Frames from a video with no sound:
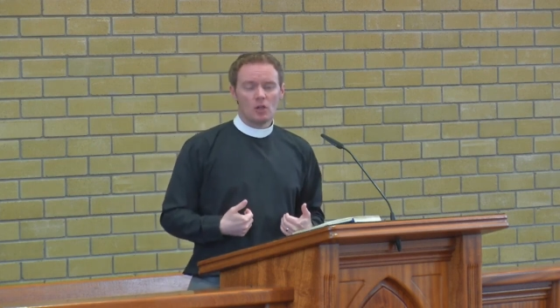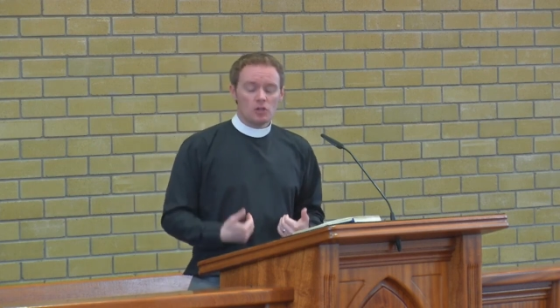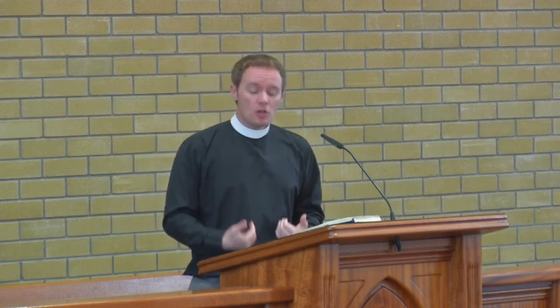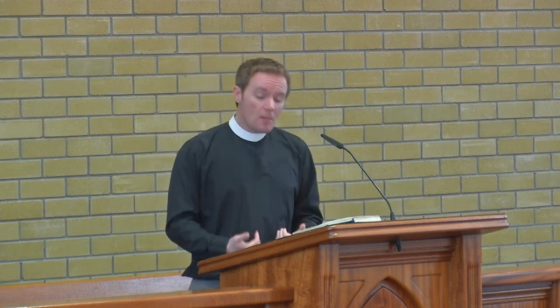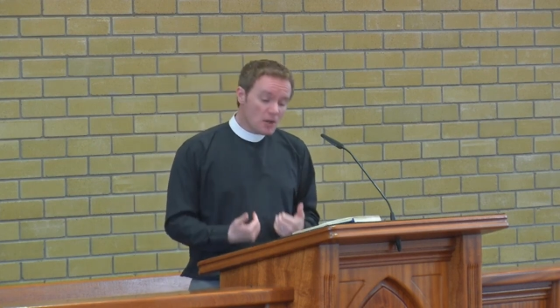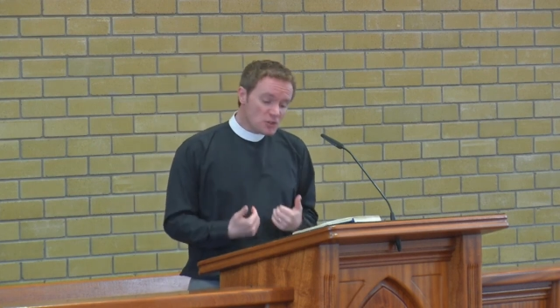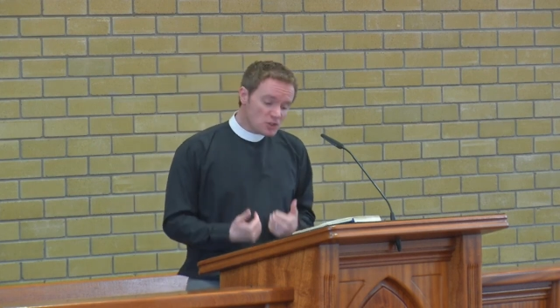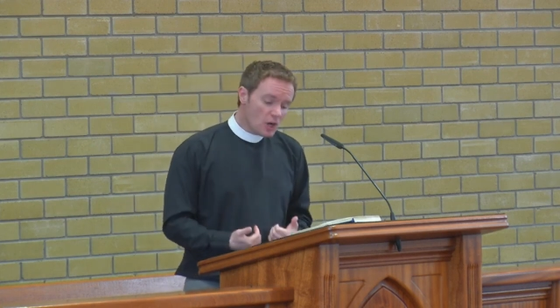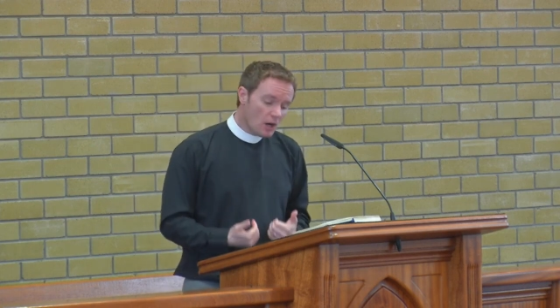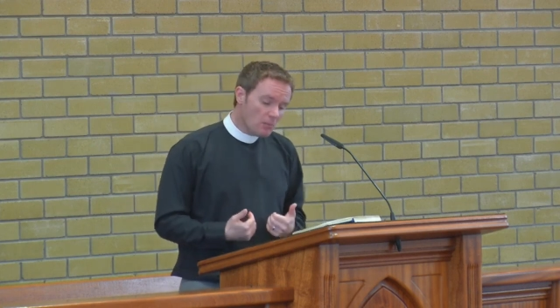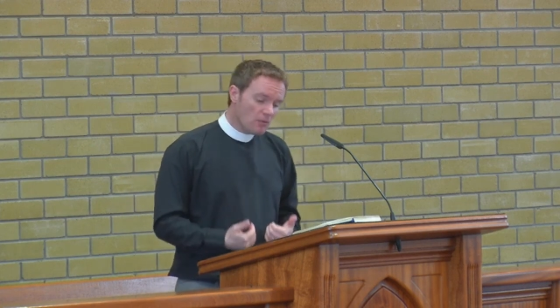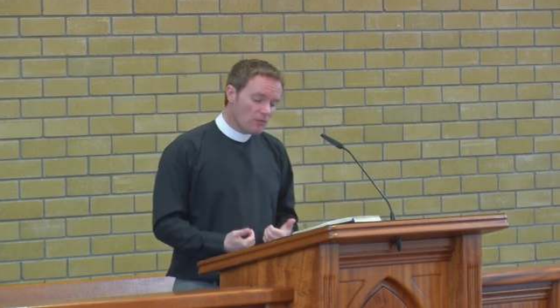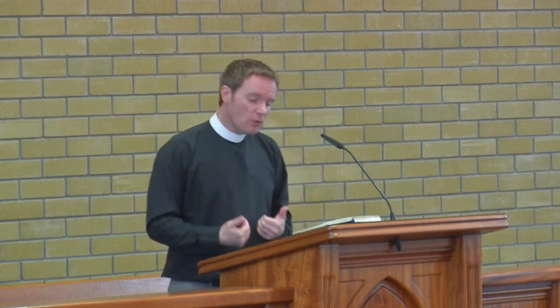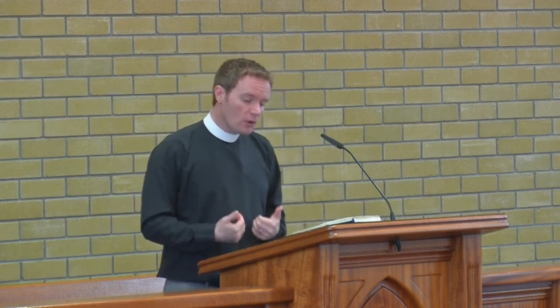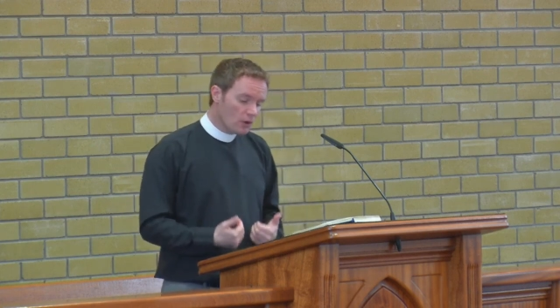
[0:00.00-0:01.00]
You must
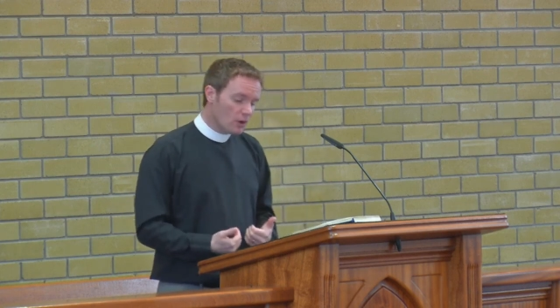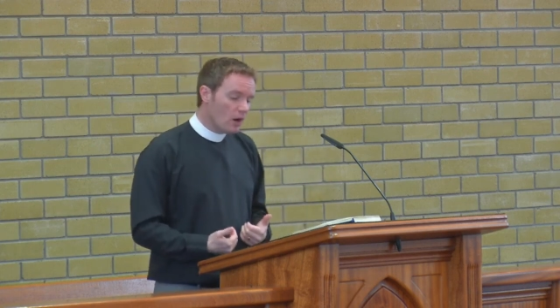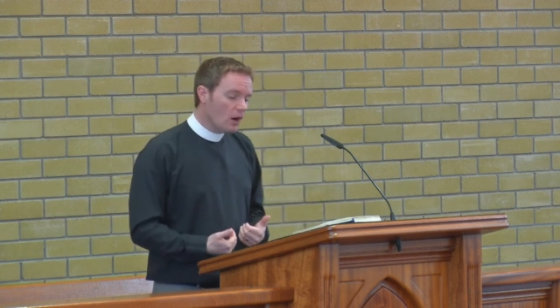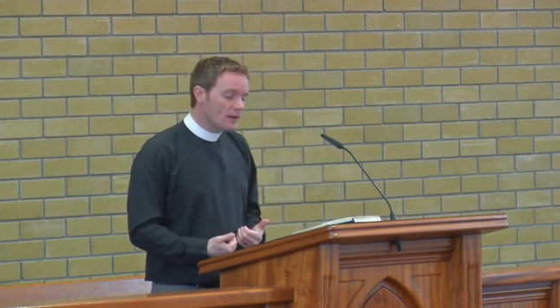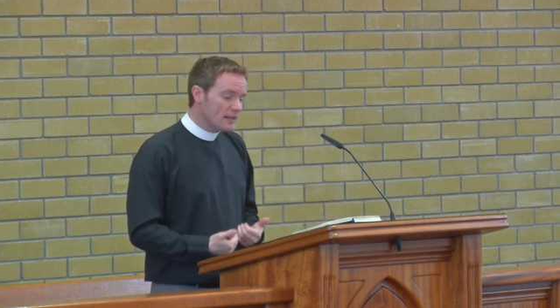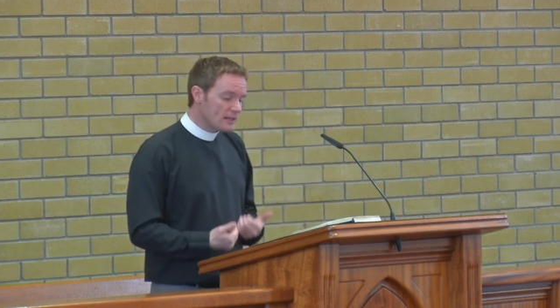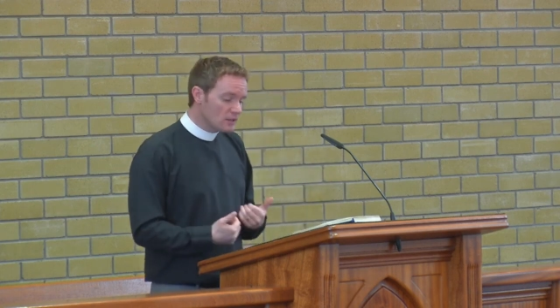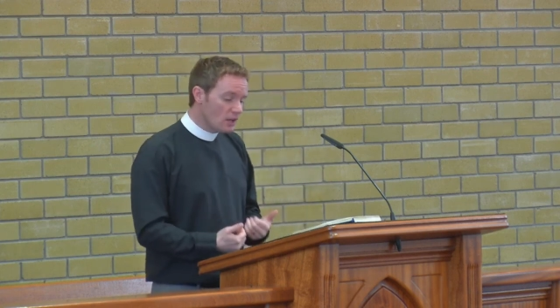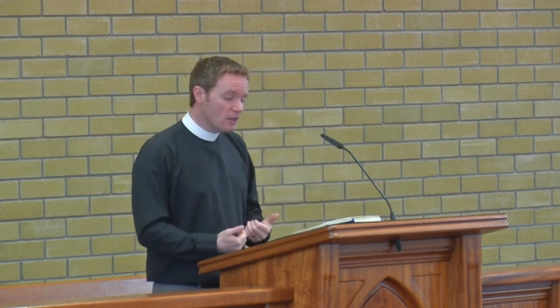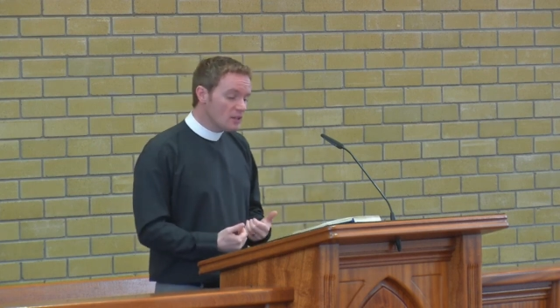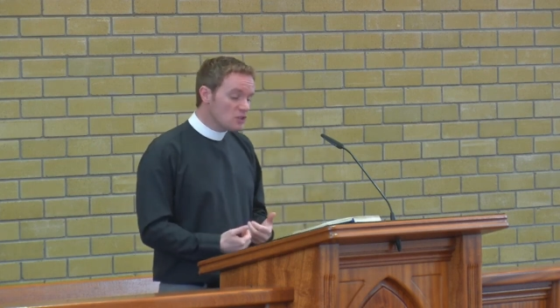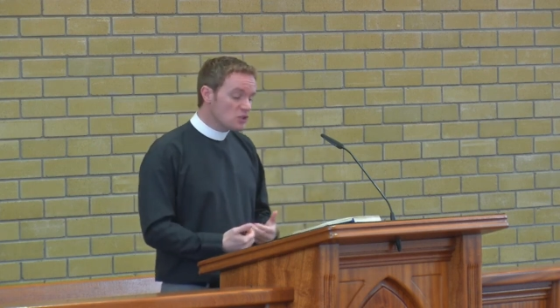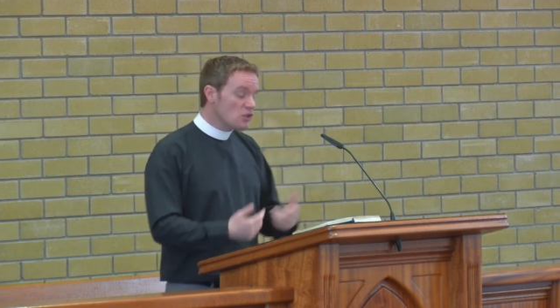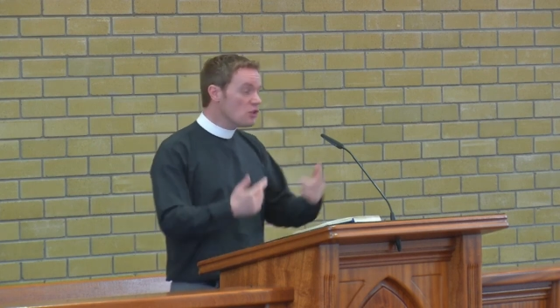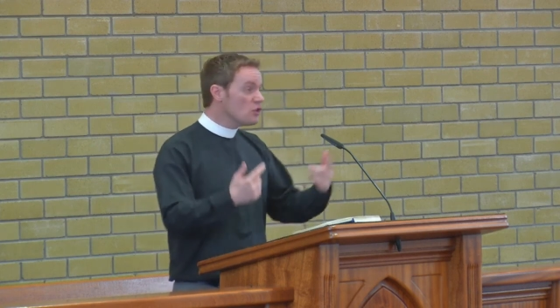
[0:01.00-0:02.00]
come before God
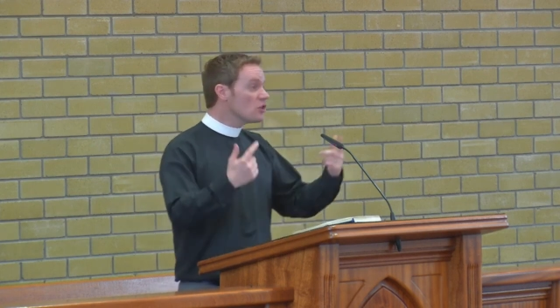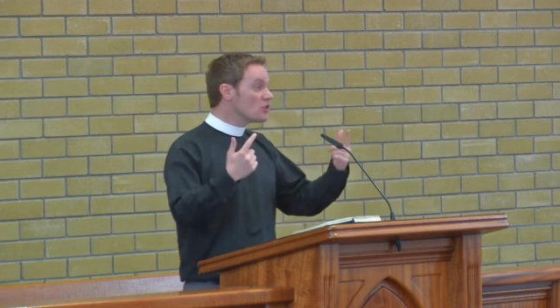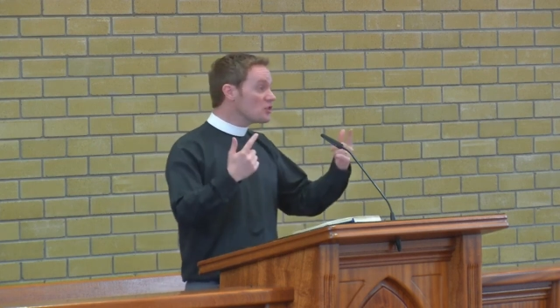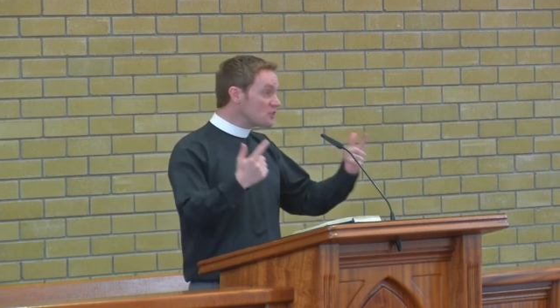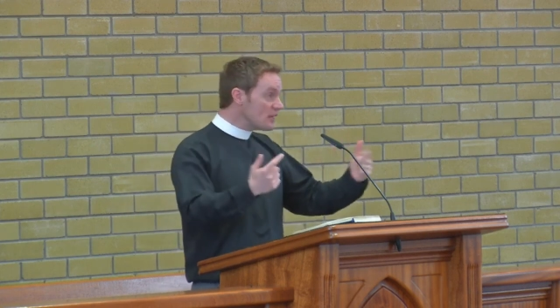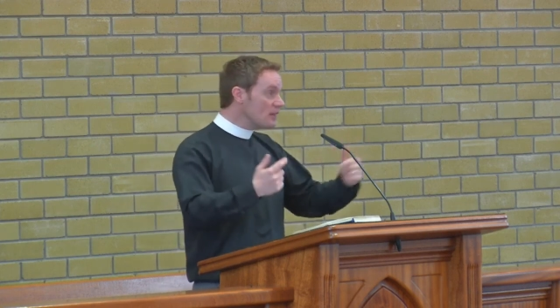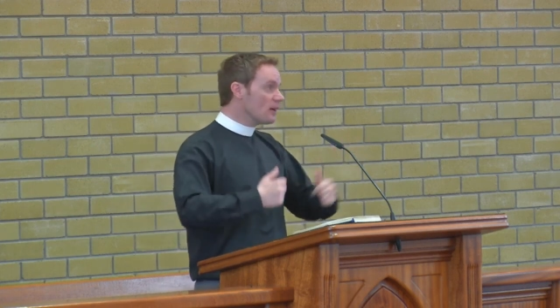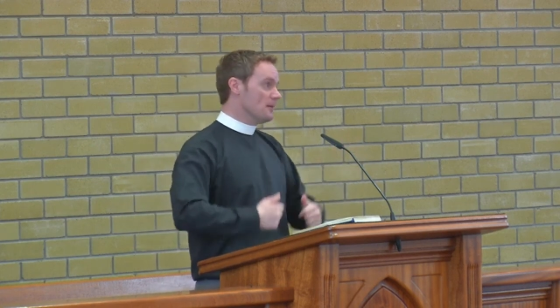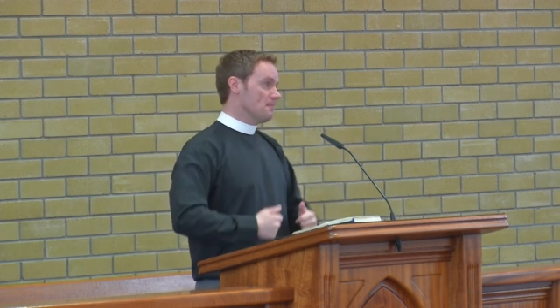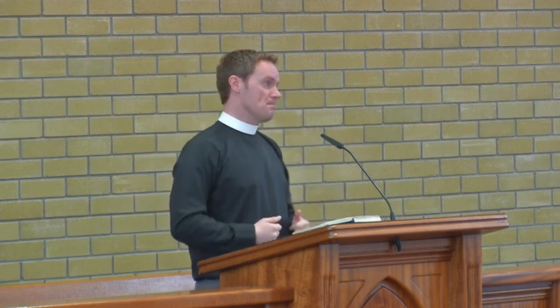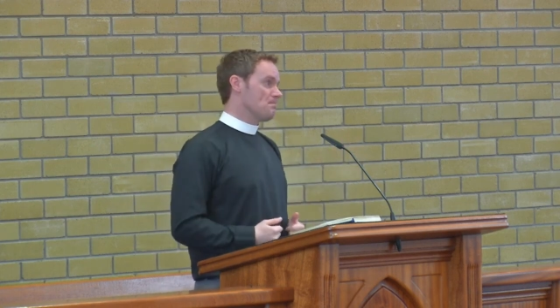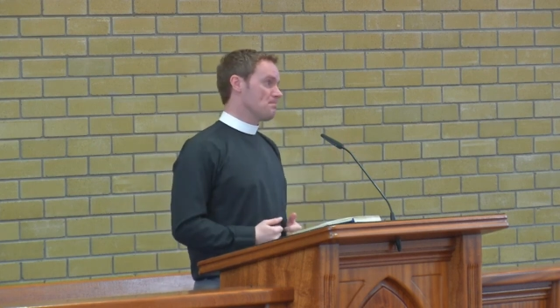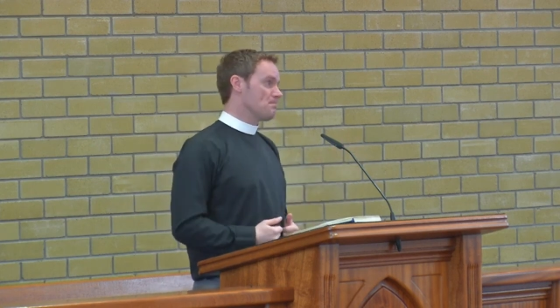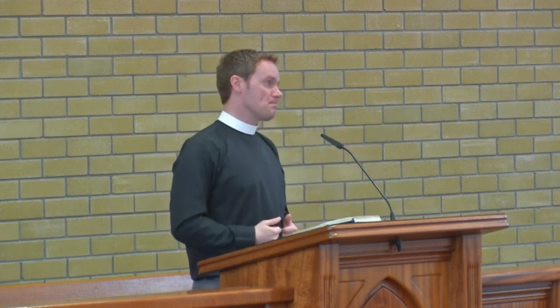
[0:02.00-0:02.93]
acknowledging that you're a sinner.